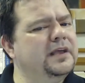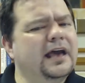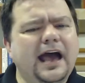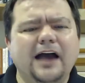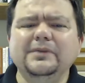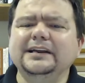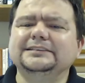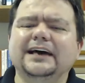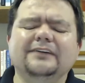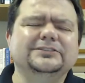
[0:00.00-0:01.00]
How many
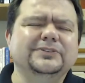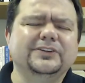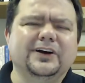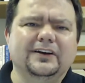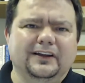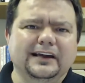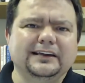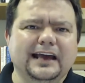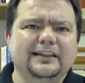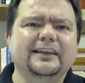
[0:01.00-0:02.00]
times have you thought
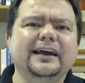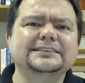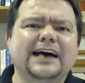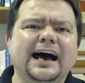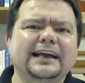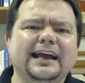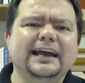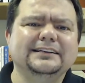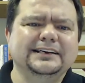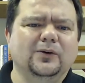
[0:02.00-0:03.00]
like that? Things I
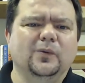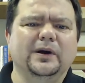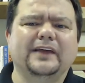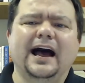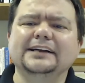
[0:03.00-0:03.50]
can't deal with.